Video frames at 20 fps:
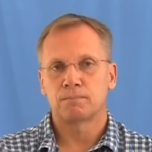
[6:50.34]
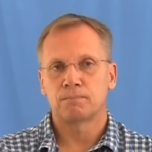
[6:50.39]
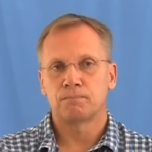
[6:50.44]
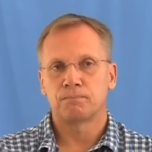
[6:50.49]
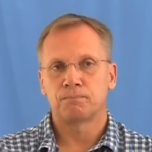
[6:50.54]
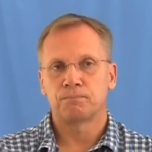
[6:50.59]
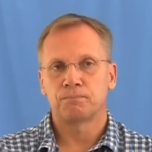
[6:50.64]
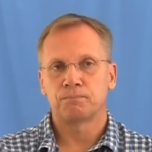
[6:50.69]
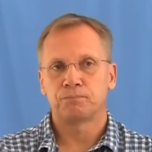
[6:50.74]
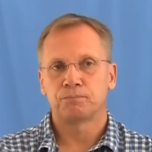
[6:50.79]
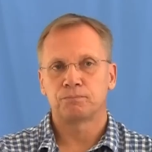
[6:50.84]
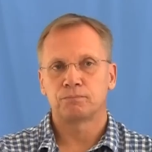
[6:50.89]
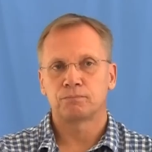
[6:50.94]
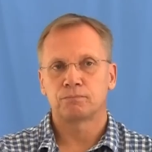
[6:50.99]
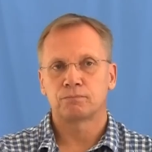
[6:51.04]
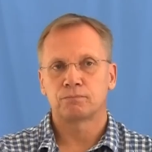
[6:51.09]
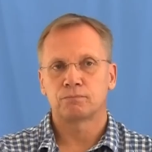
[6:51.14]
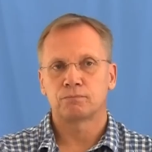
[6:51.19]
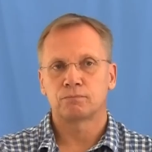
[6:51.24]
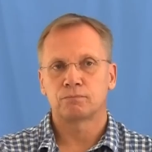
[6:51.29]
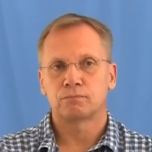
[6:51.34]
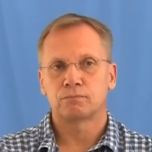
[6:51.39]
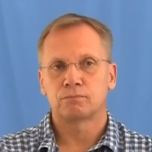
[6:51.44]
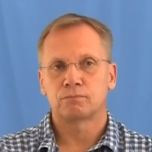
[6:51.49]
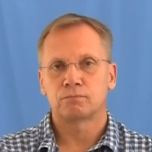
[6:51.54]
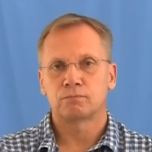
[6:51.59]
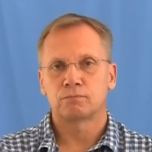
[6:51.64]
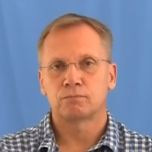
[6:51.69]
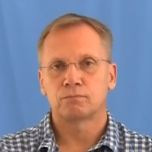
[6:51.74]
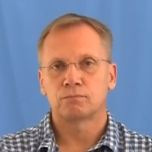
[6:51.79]

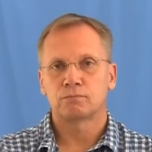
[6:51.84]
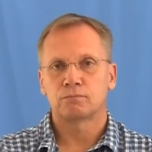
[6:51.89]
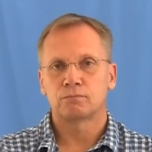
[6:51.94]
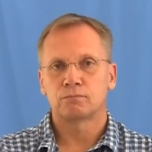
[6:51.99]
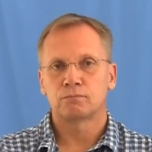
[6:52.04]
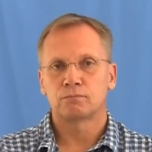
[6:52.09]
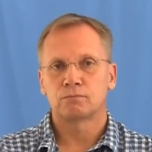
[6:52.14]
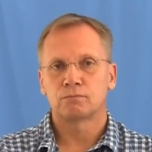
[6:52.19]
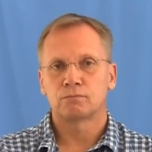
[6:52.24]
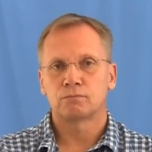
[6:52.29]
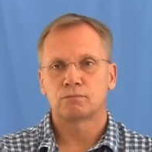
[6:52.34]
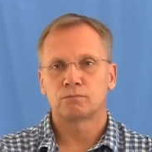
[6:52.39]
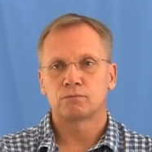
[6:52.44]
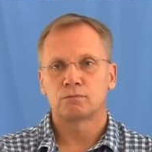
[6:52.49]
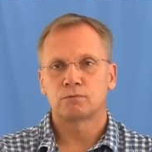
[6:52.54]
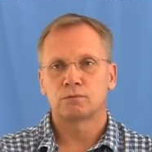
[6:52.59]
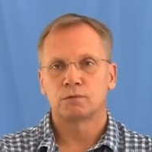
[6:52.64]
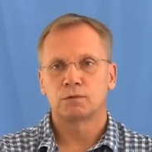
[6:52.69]
[no speech]